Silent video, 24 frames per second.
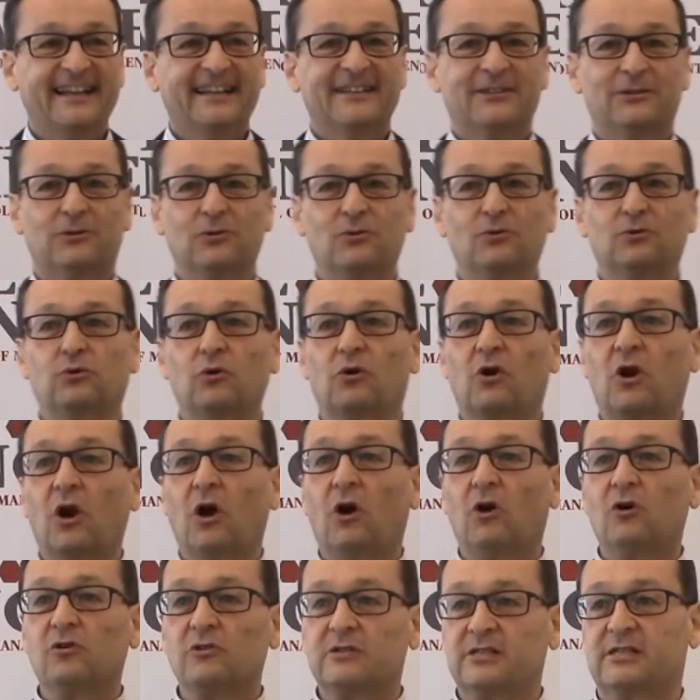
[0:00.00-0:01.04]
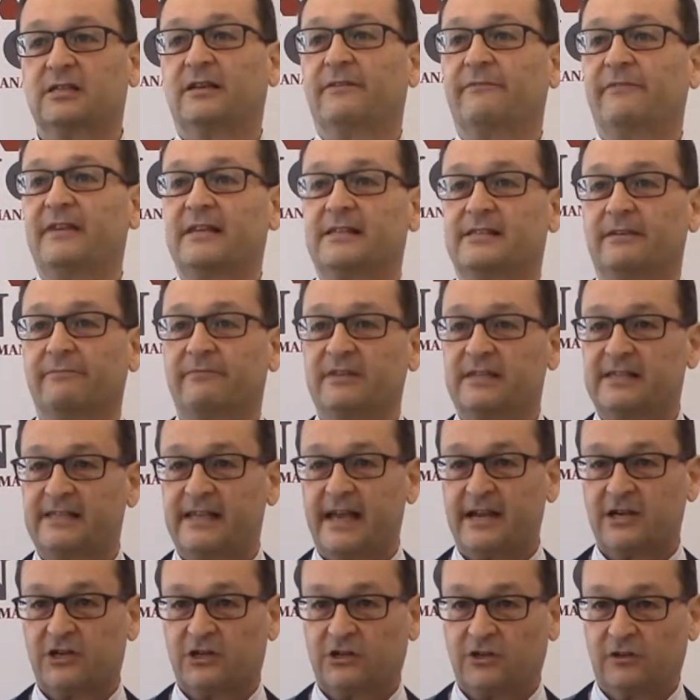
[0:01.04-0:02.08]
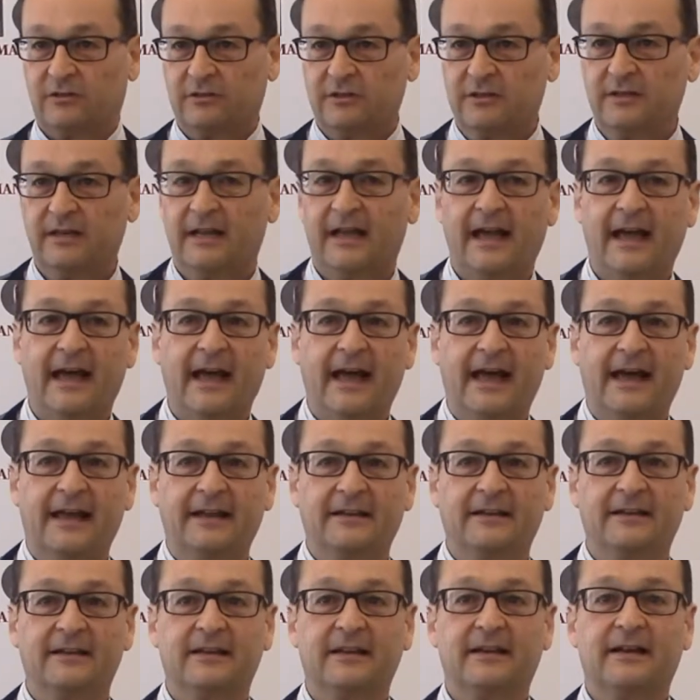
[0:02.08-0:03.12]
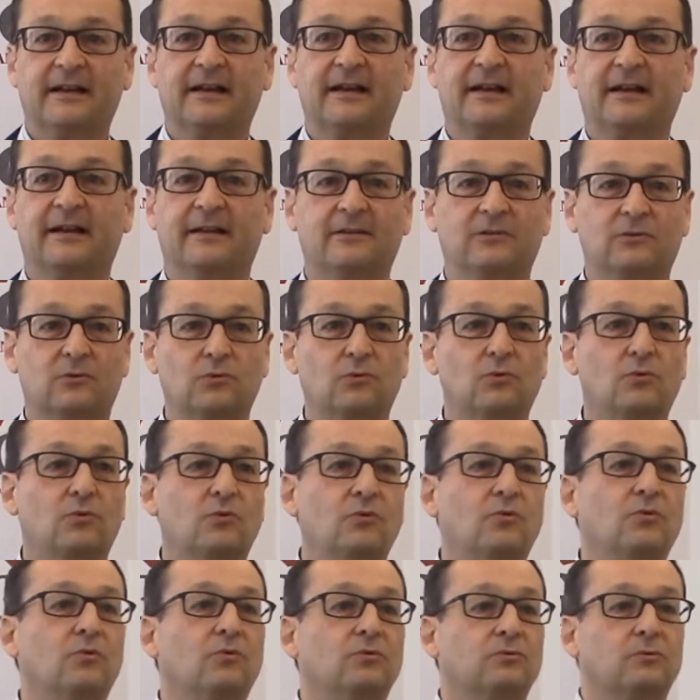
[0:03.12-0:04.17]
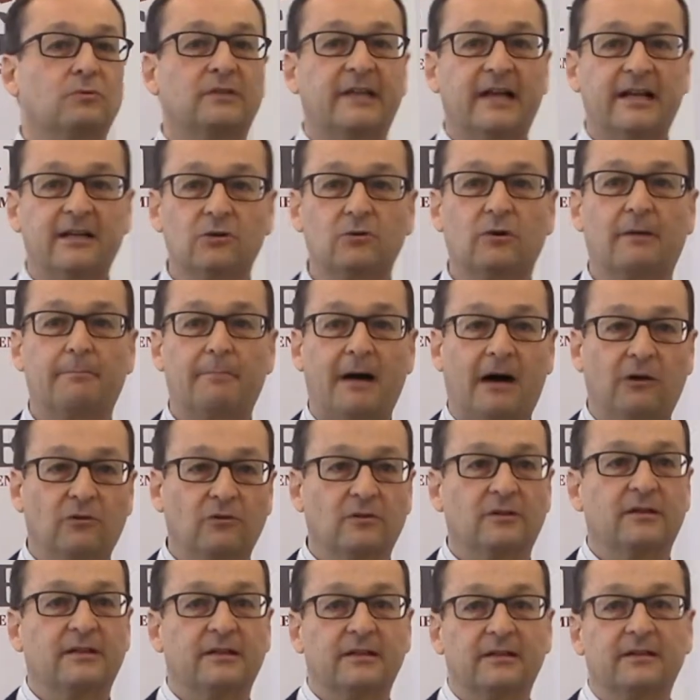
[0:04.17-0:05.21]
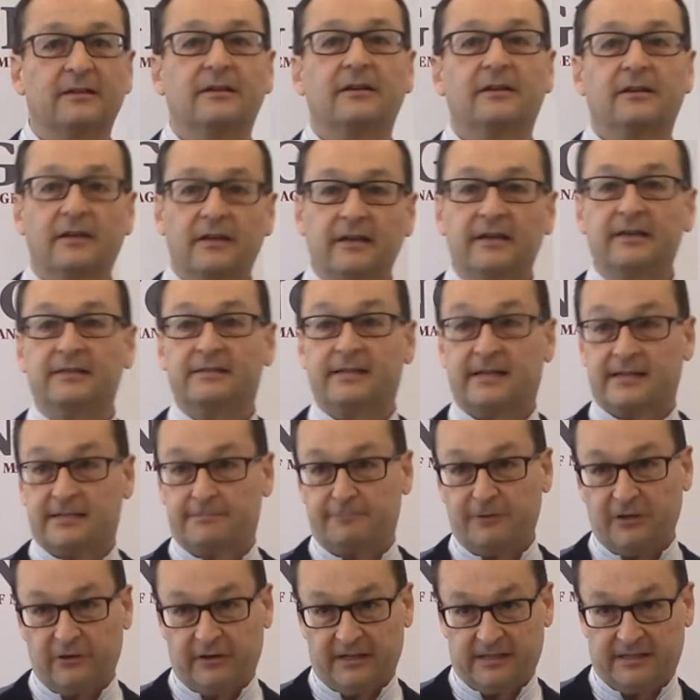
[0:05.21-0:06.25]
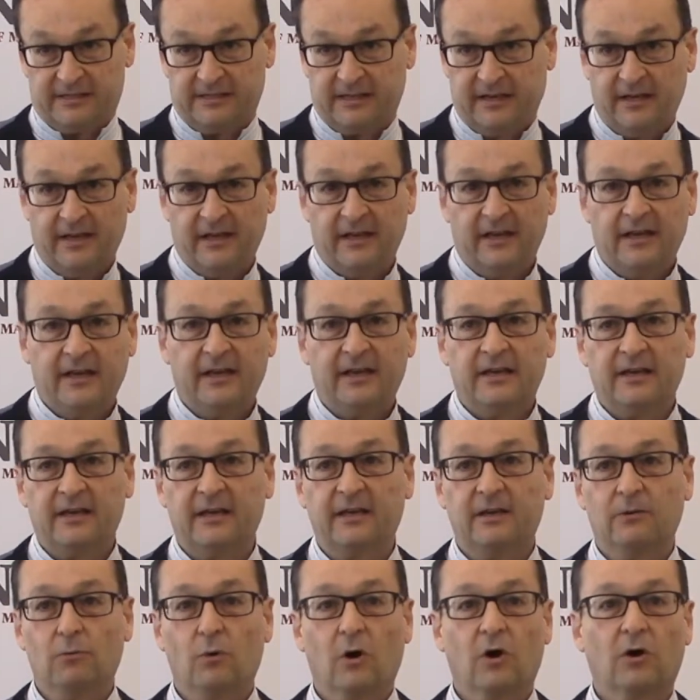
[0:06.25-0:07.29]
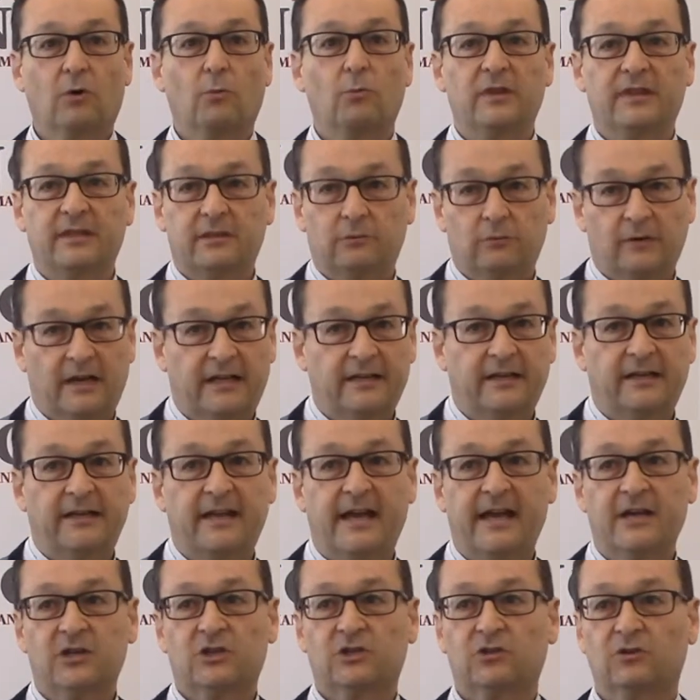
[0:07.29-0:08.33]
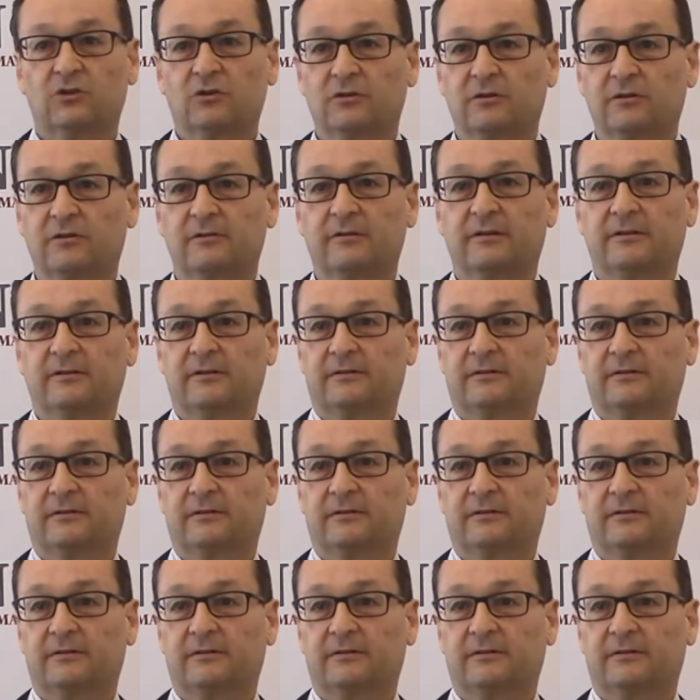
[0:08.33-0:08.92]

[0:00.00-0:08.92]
to close this session and to tell you about his experience. He worked with the United Nations,